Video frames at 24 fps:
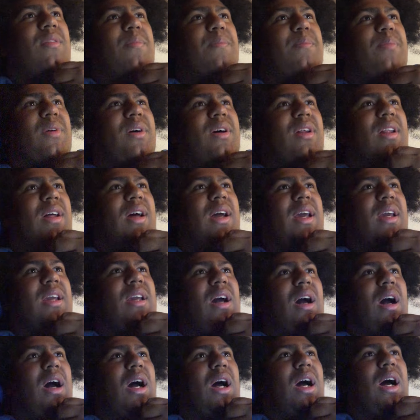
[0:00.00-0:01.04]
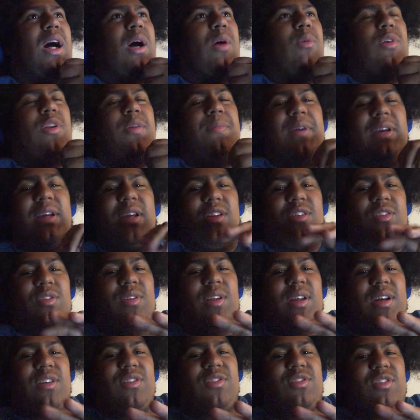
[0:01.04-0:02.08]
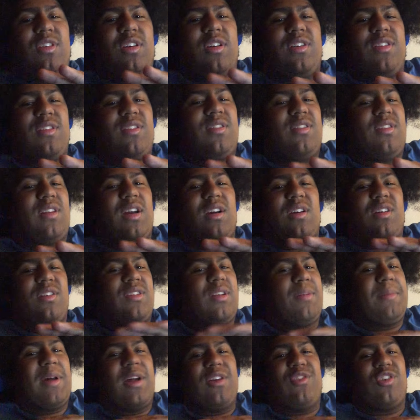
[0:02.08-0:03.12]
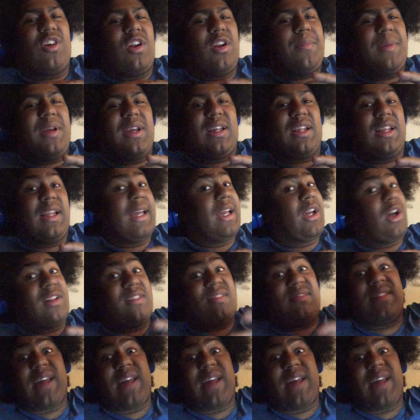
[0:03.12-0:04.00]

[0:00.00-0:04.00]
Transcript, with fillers: But like, I want to make it to like a certain extent because I'm not trying to make it like a